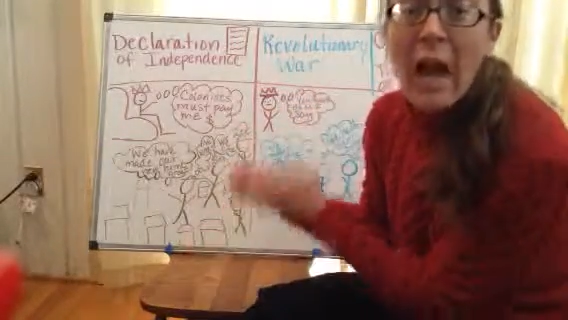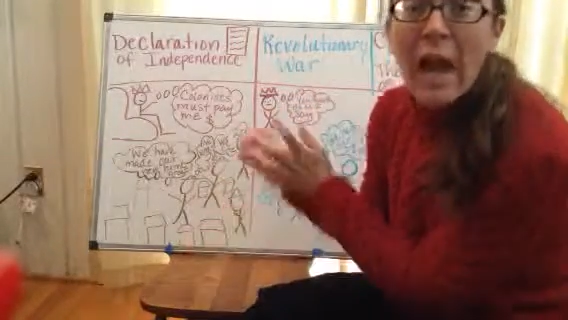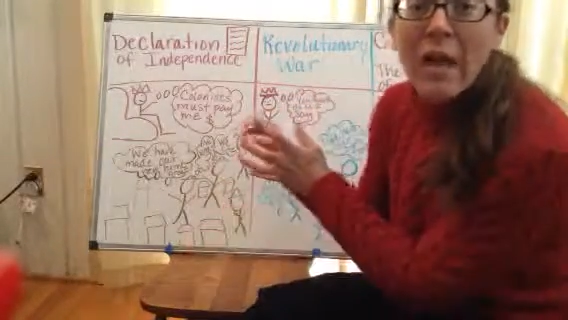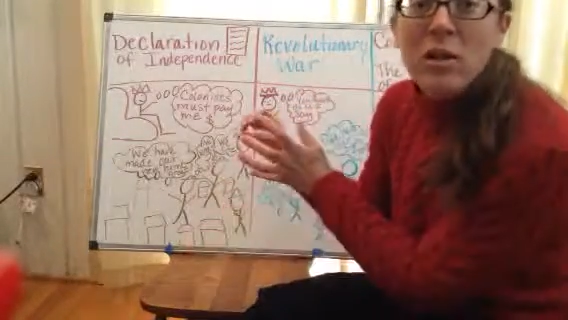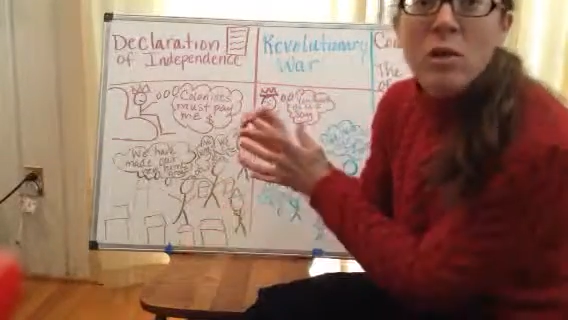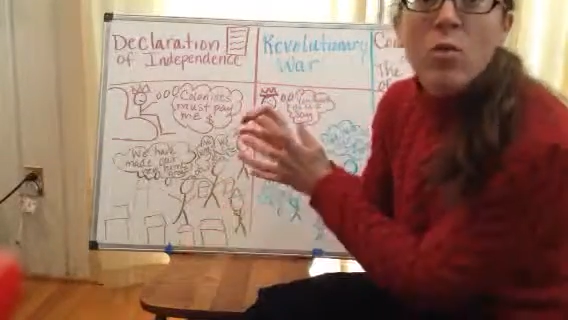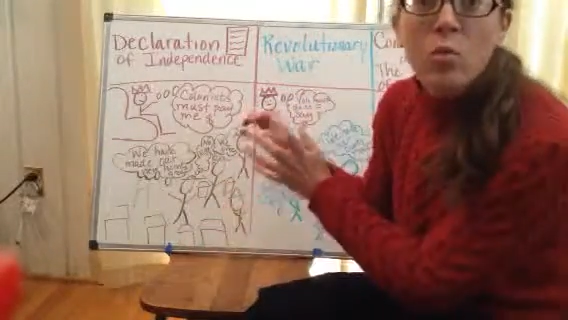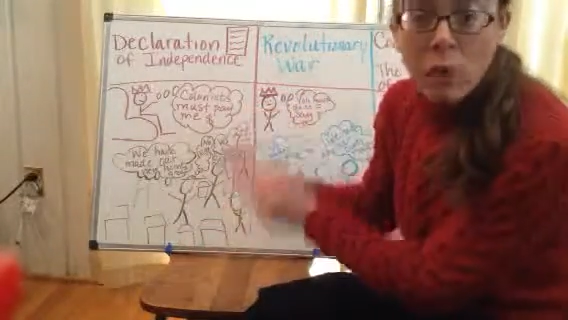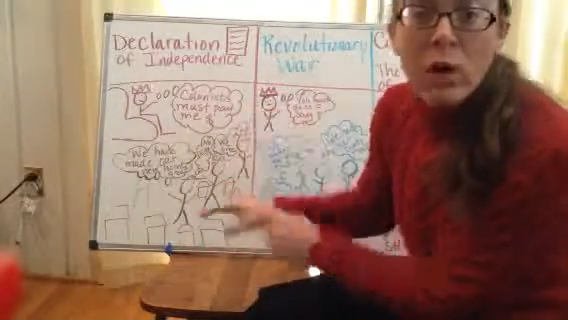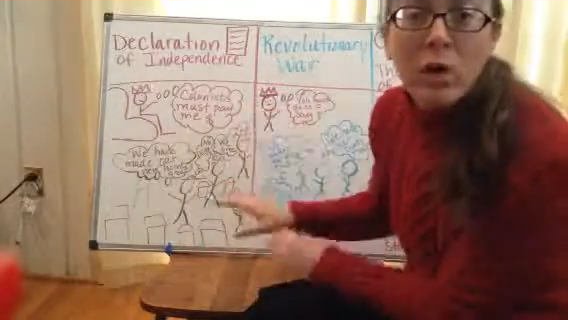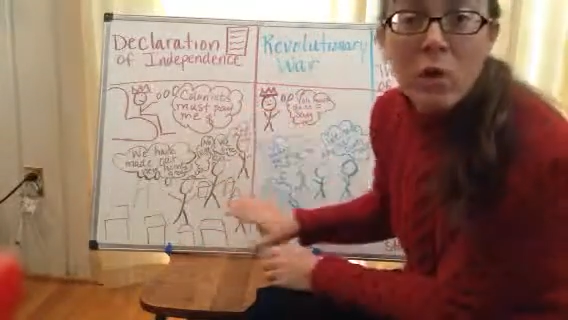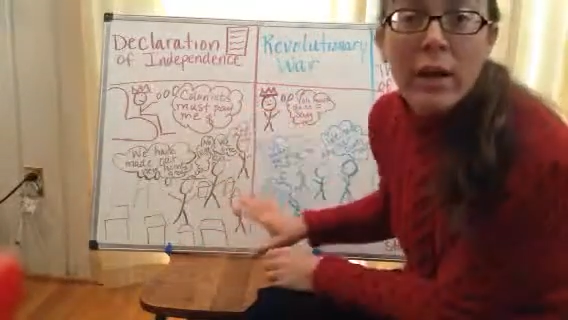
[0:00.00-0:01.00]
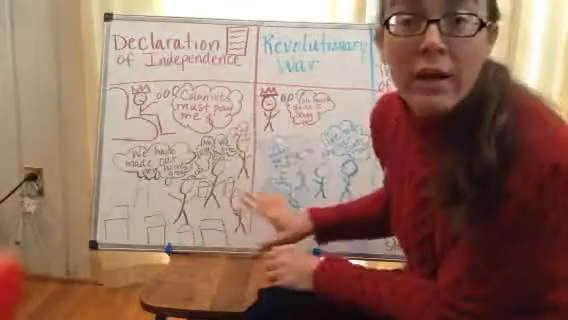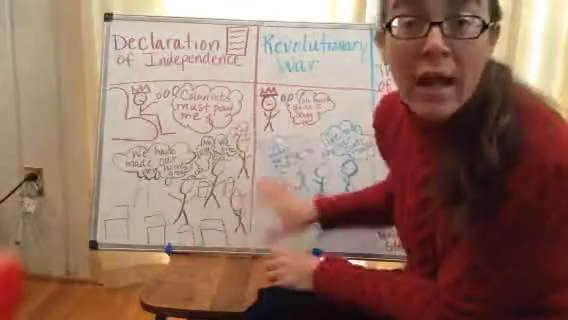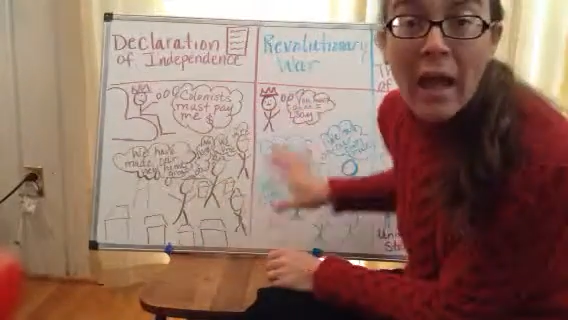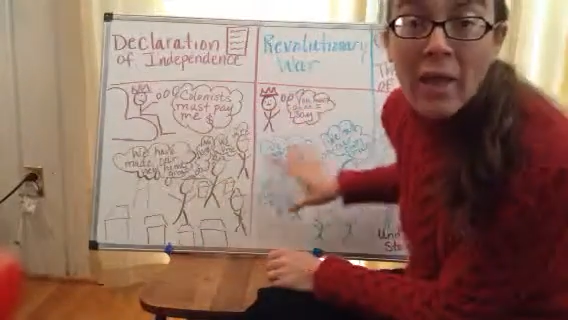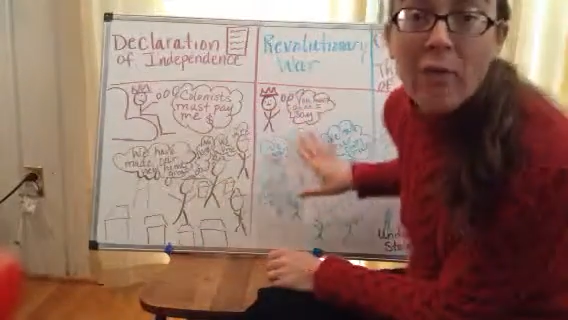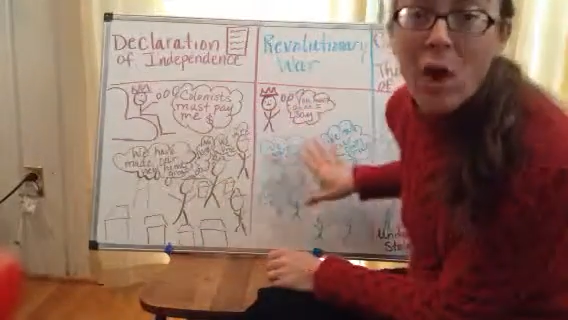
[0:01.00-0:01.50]
and we're going to
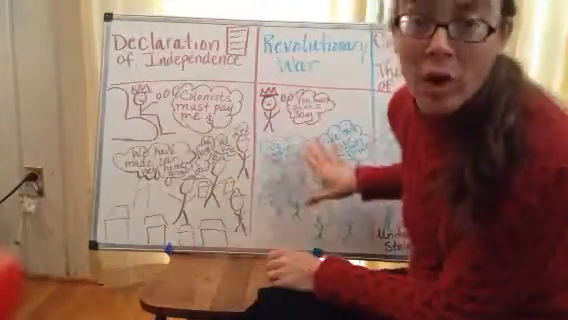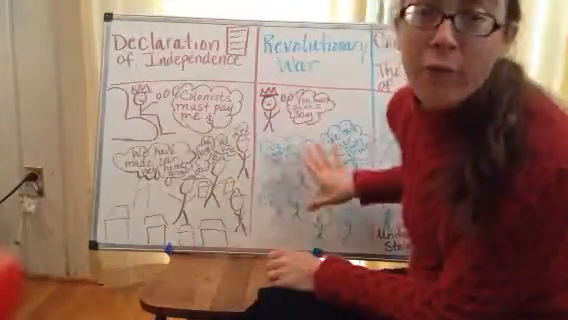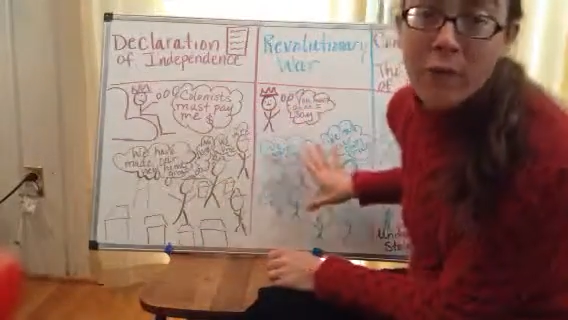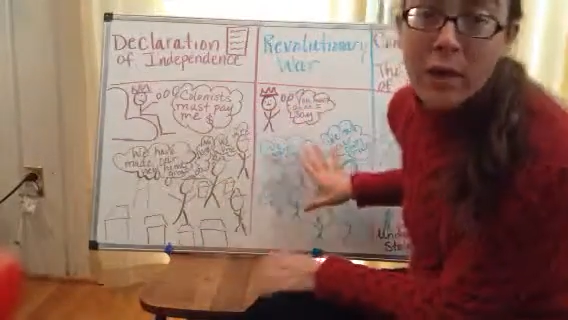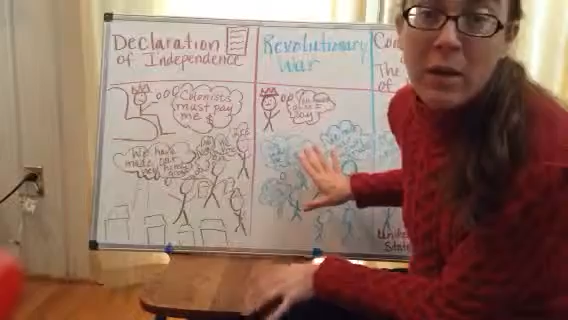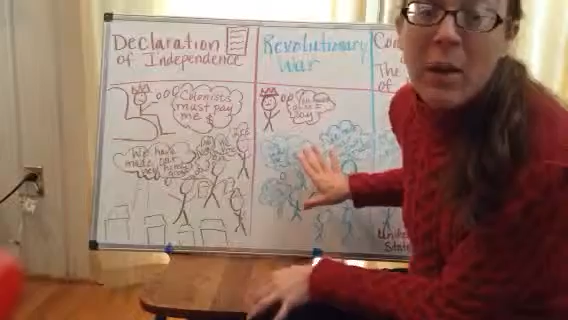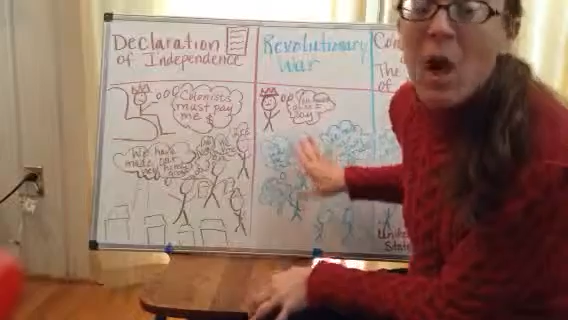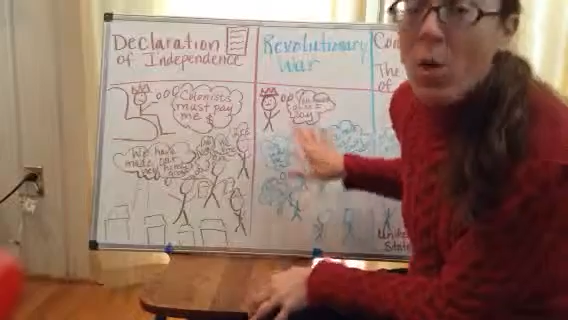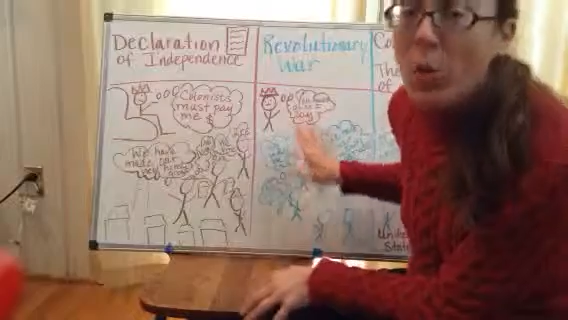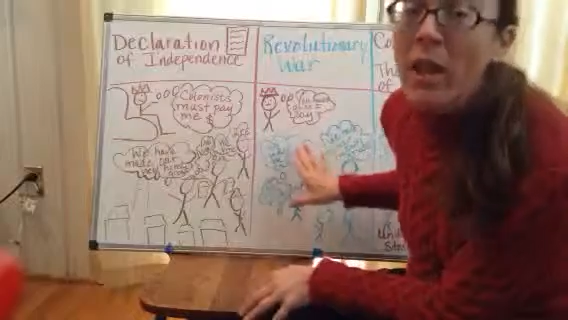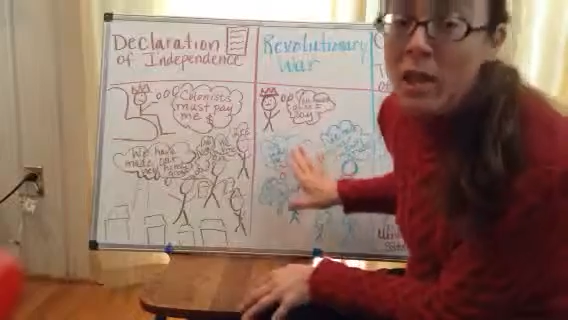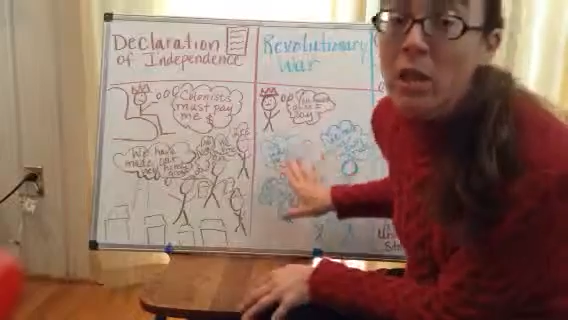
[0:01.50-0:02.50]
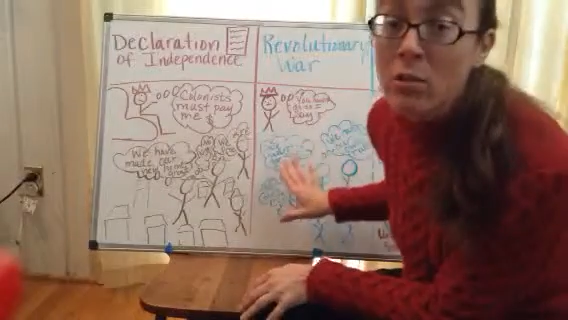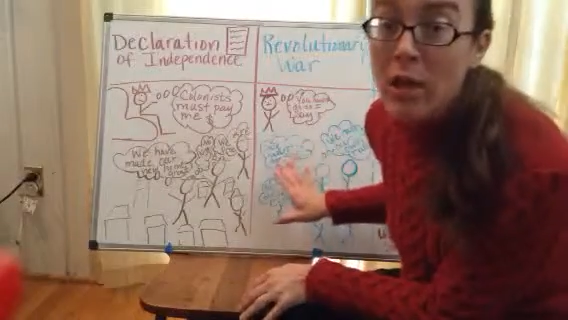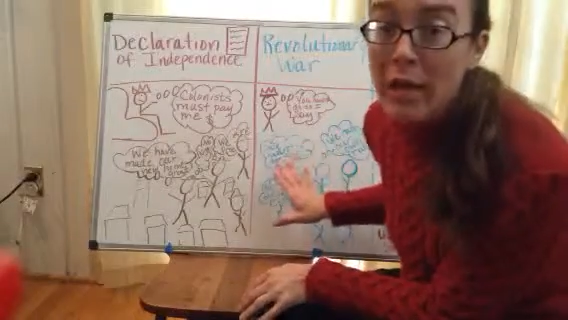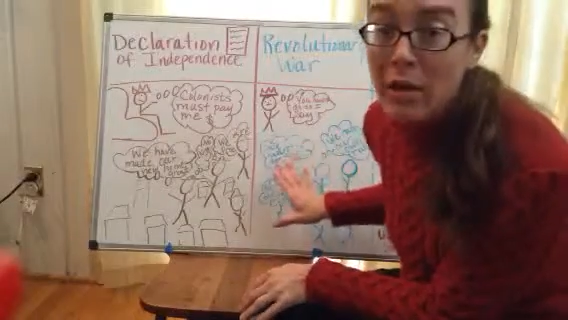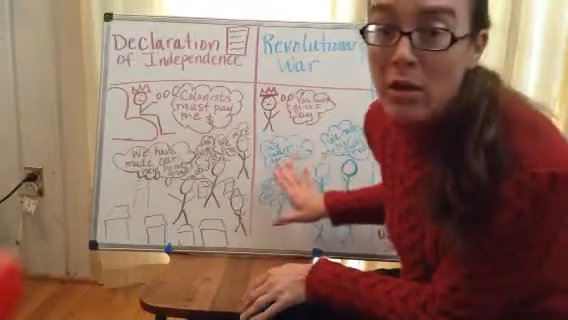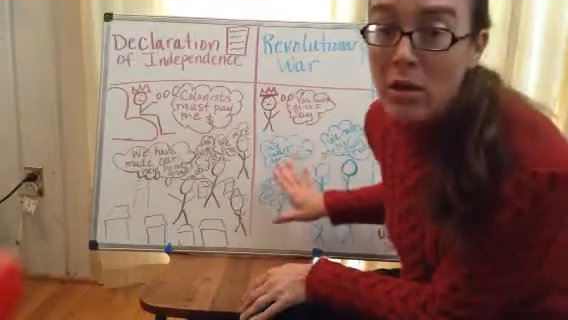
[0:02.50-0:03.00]
have our freedom, whether you
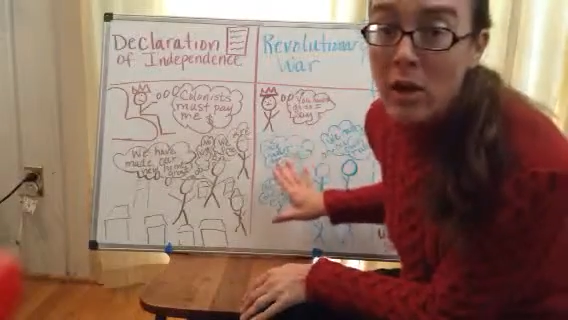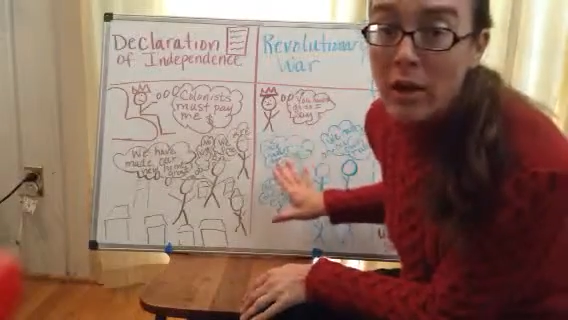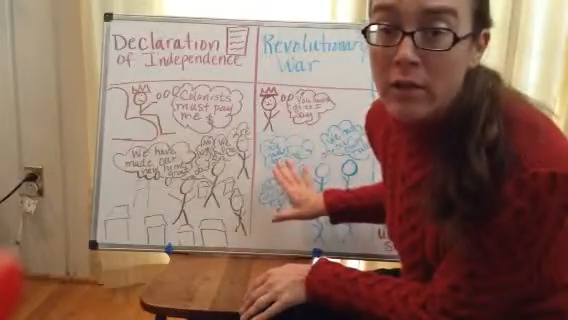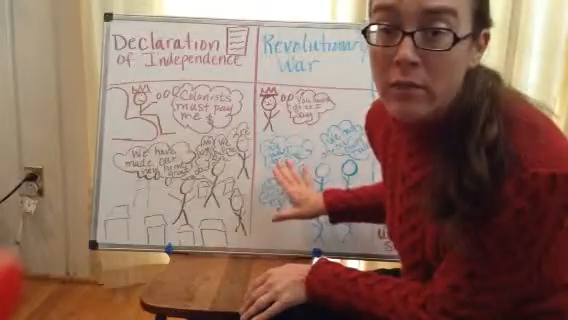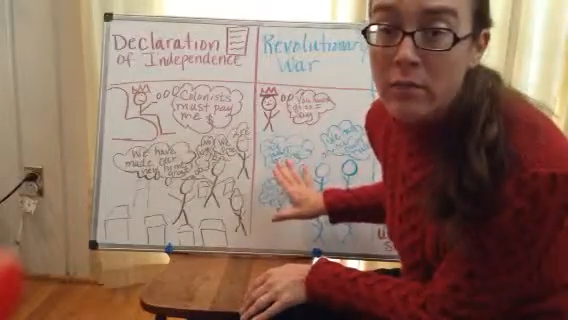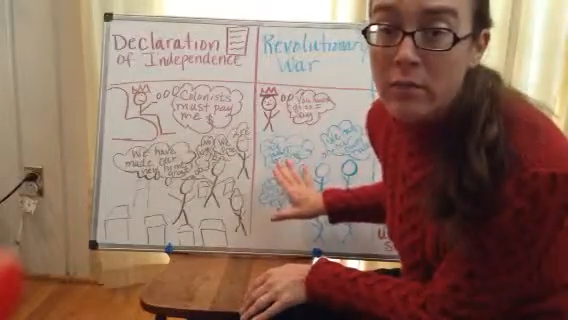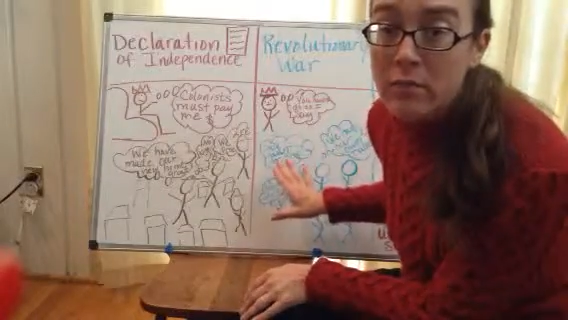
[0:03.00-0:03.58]
like it or not.